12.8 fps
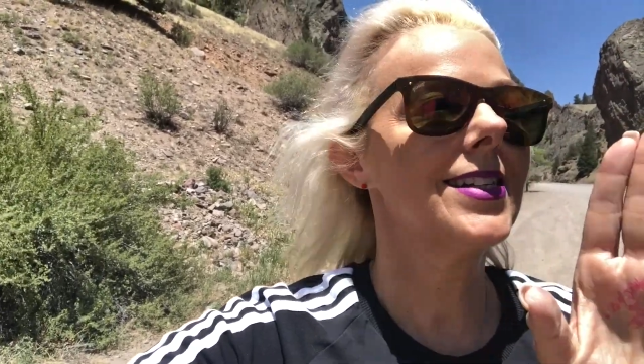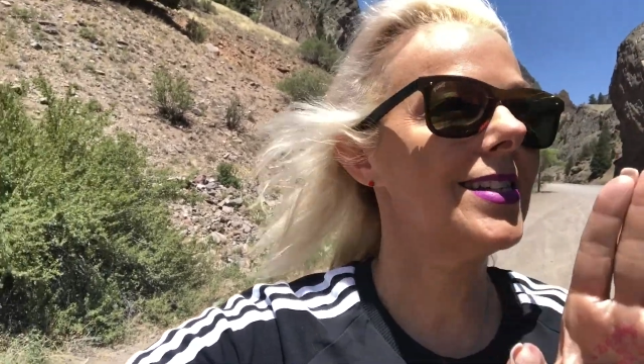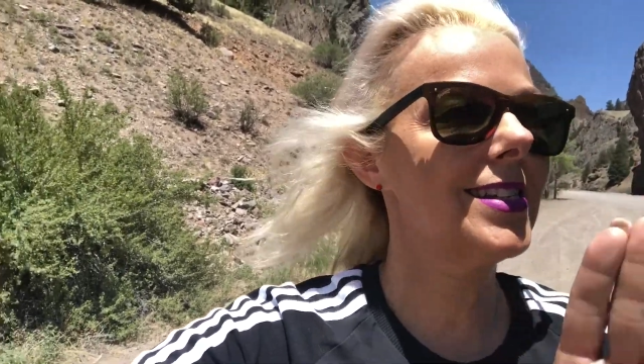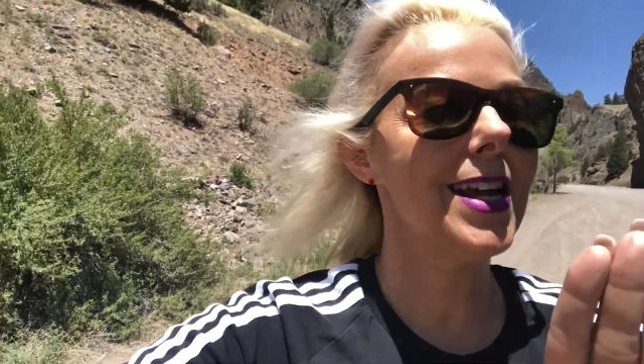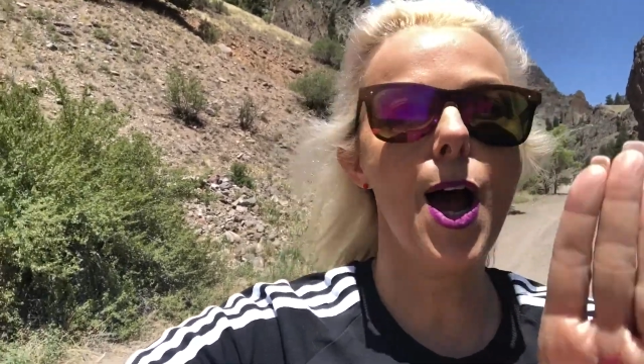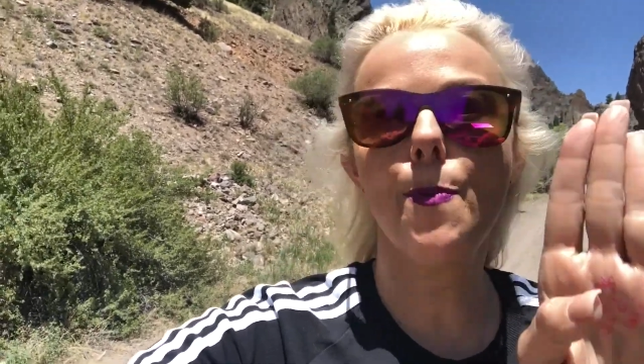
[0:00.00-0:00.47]

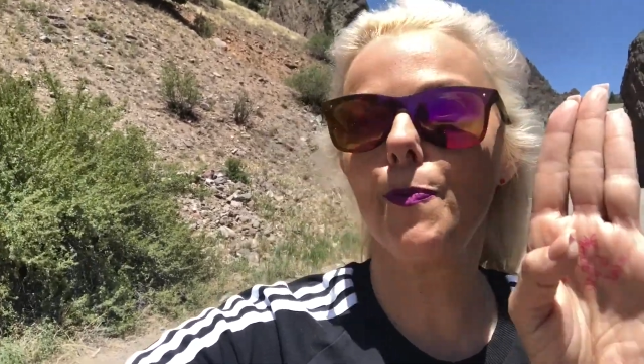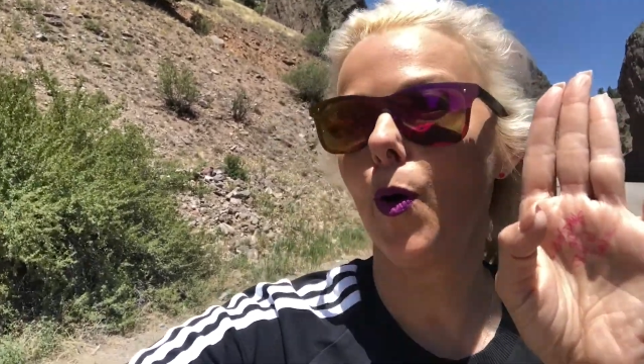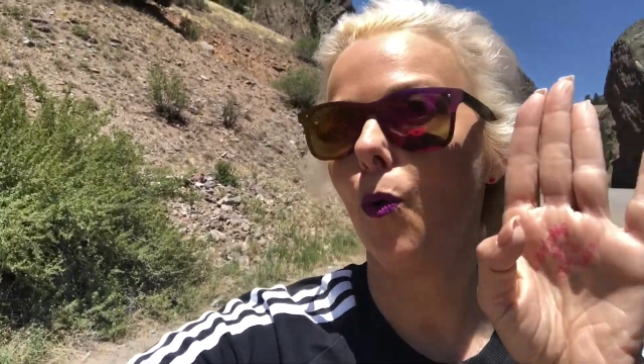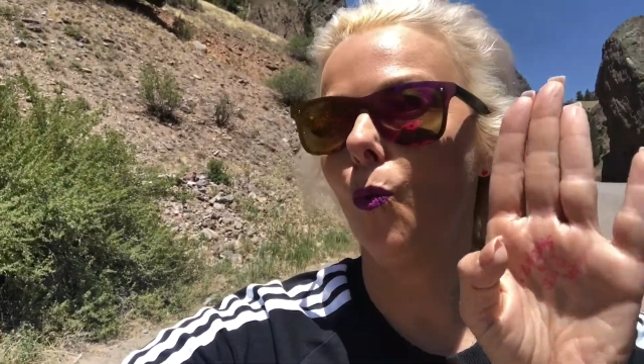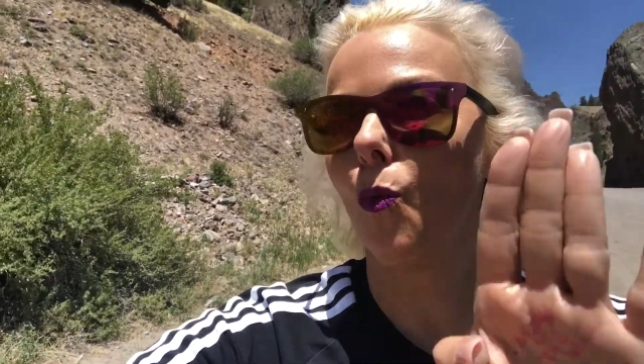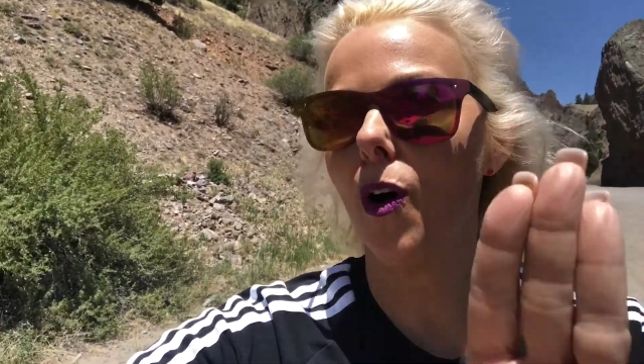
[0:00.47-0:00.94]
Step
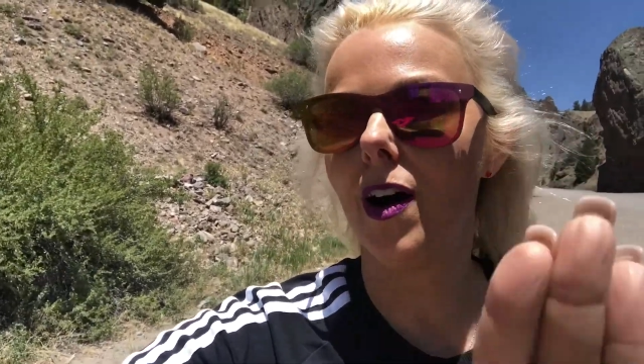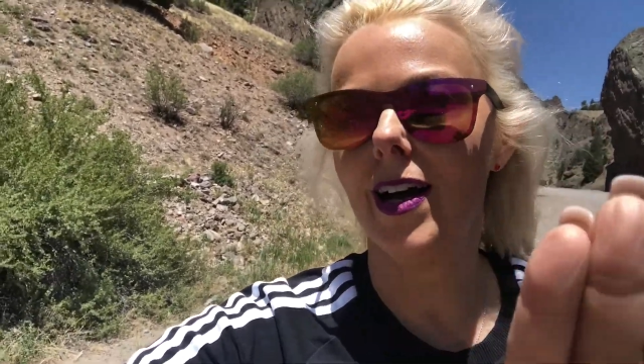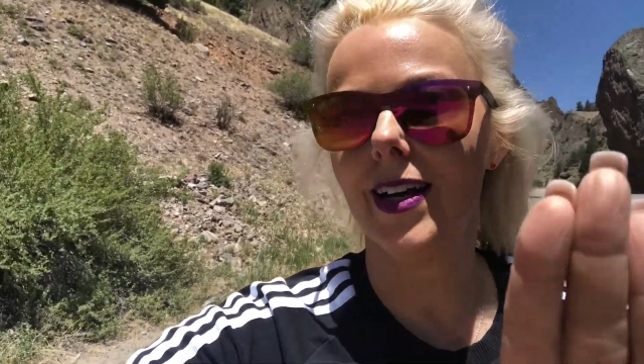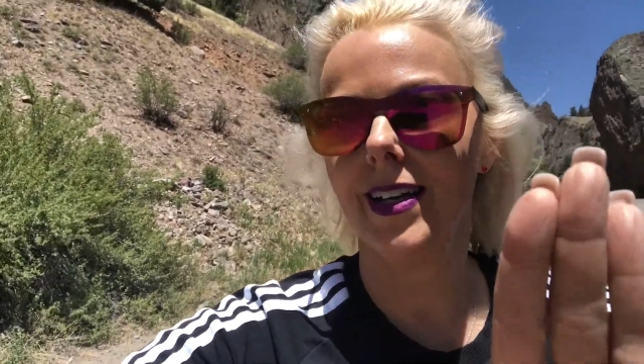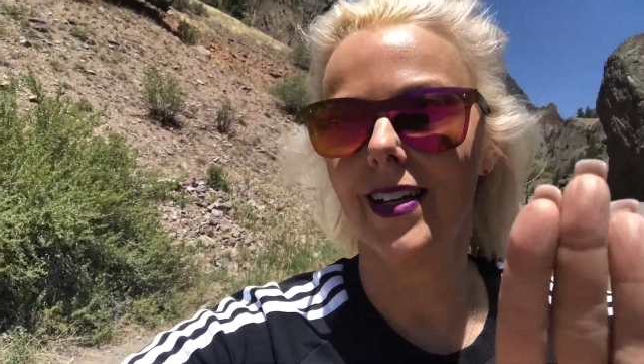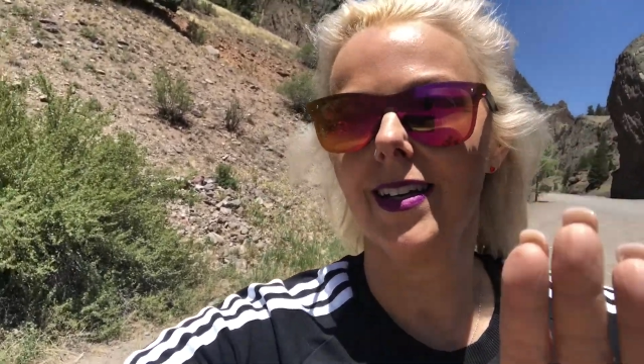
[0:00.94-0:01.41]

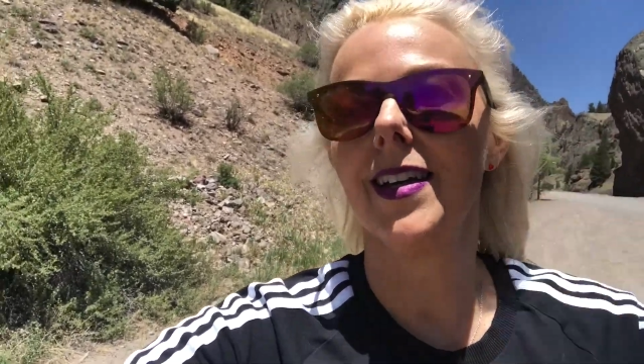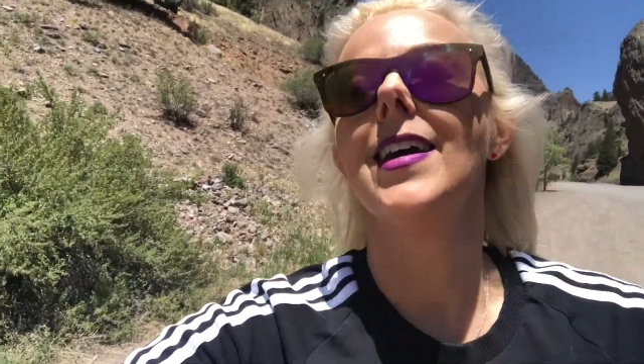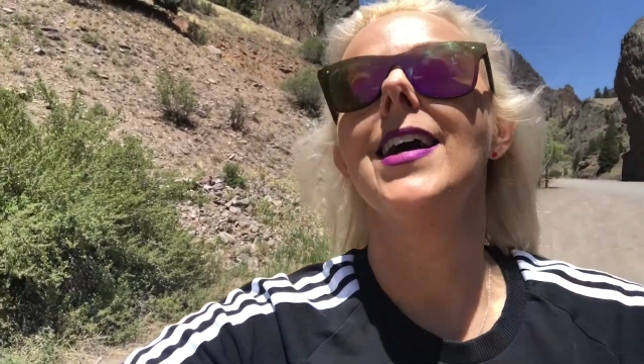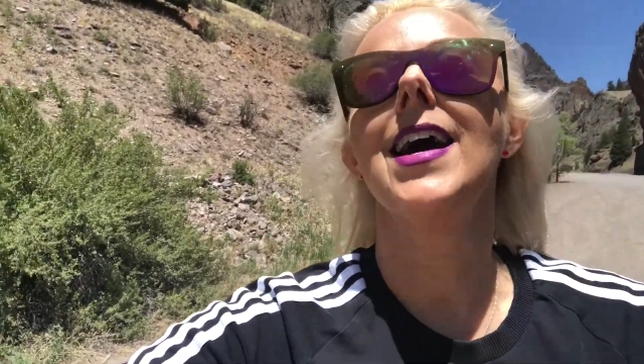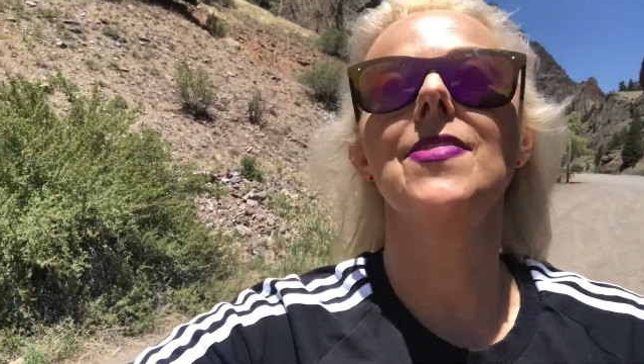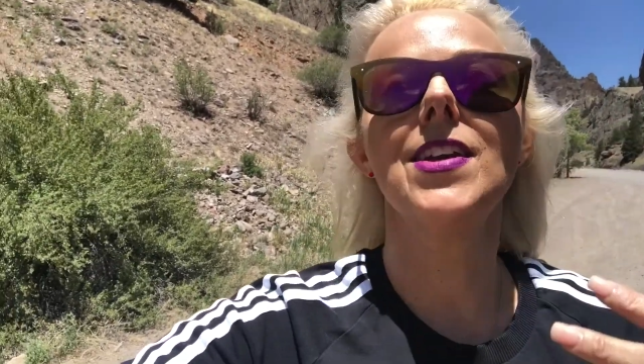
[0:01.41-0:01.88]
one,
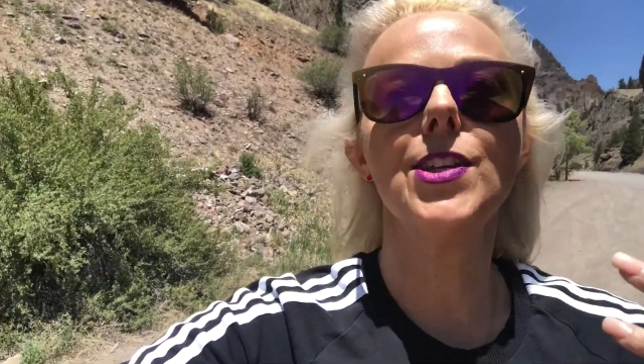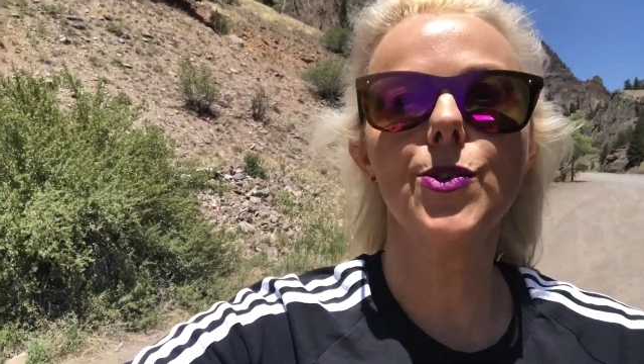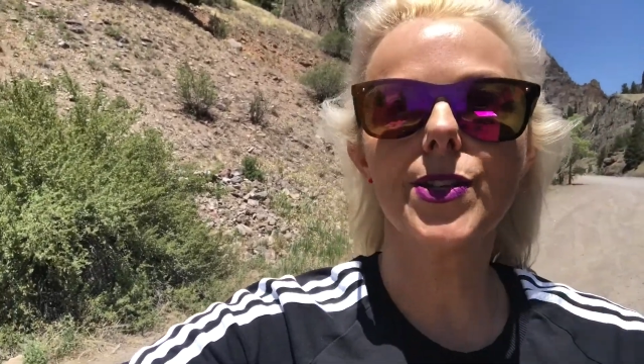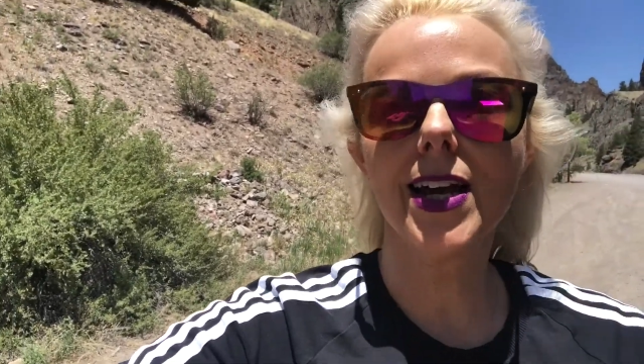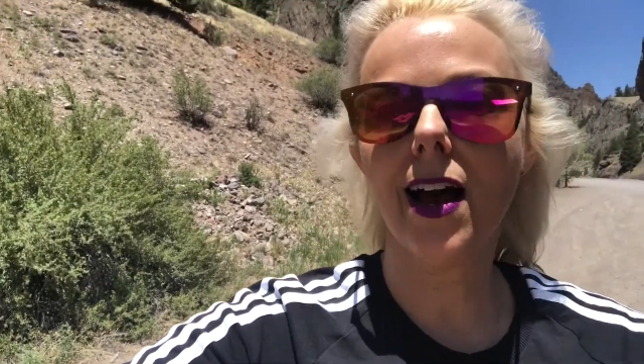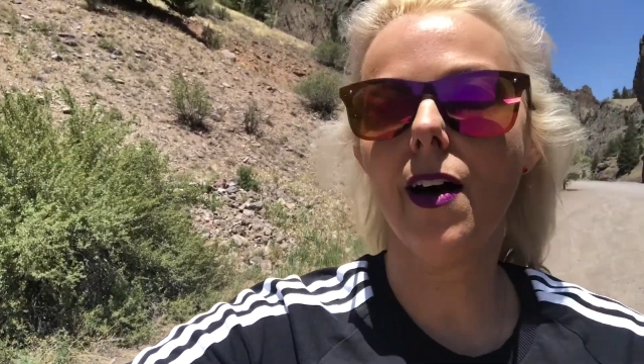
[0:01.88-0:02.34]
and then you
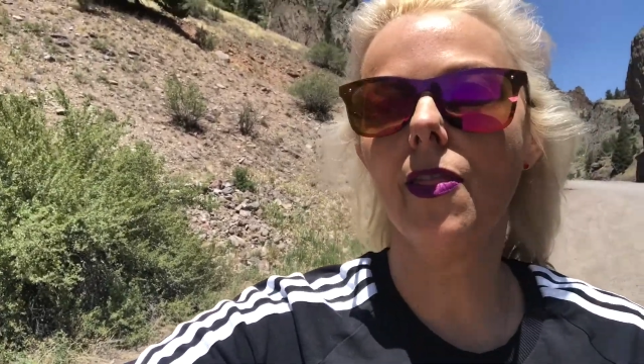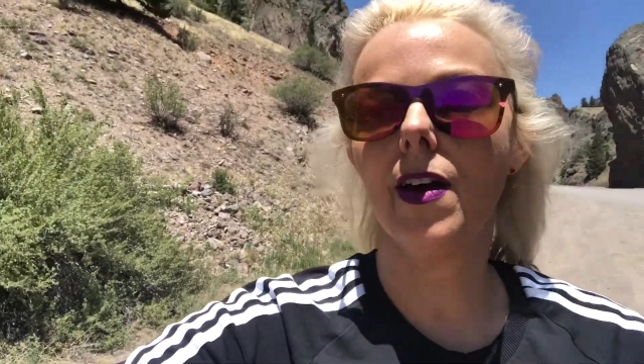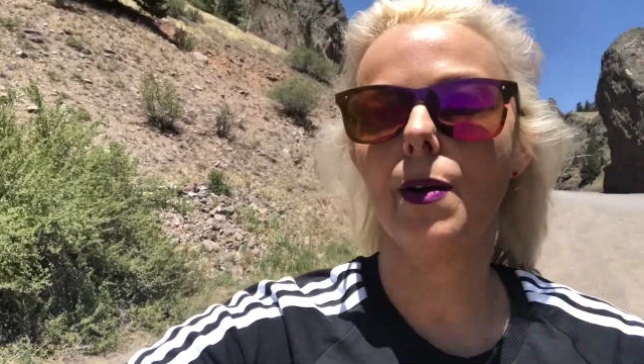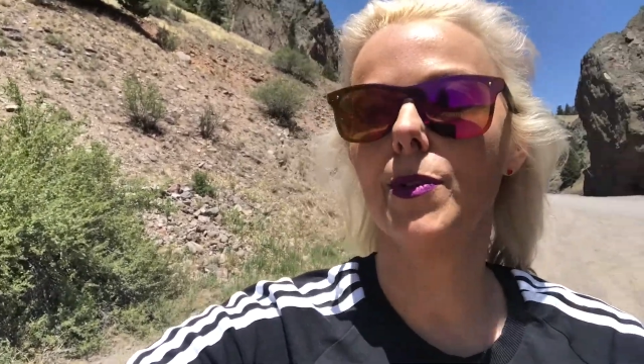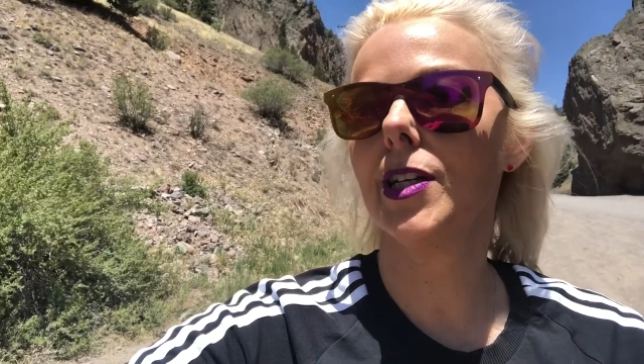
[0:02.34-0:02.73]
tell them,